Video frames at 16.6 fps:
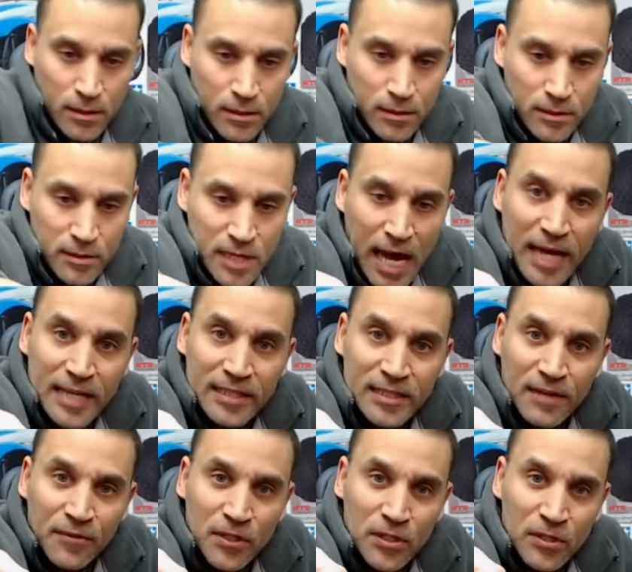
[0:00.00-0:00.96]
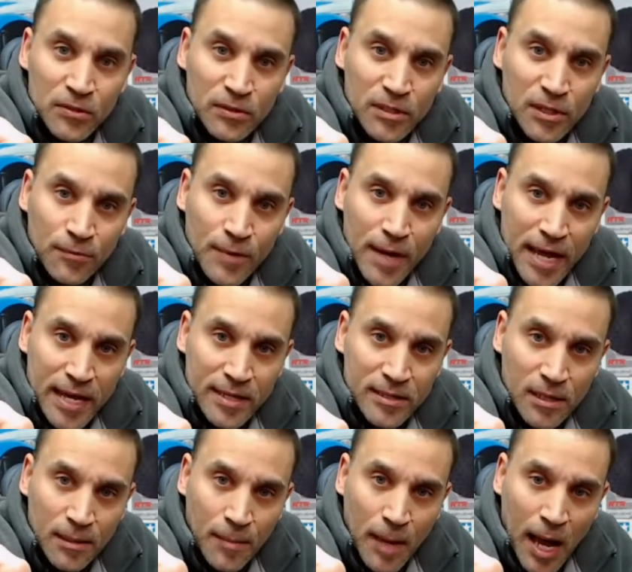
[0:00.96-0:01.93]
These guys ever use the red
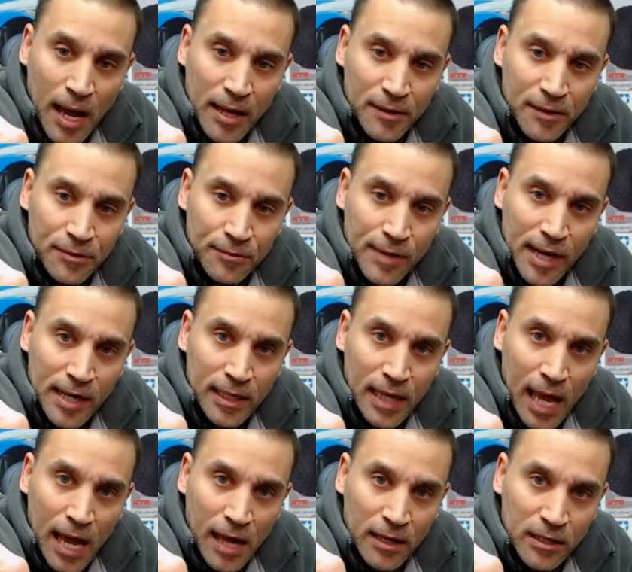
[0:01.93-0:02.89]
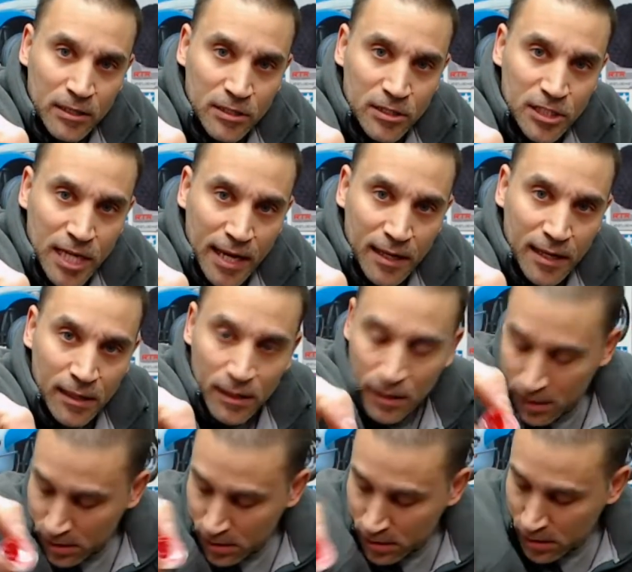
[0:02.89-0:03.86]
Tamiya thread locker
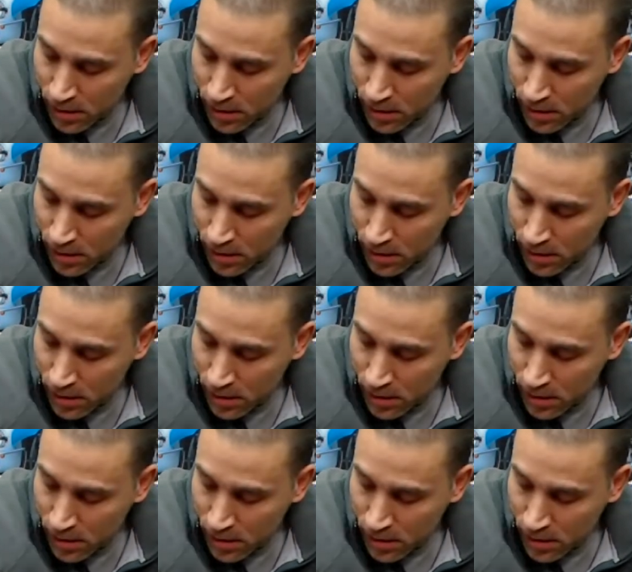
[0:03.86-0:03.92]
gel?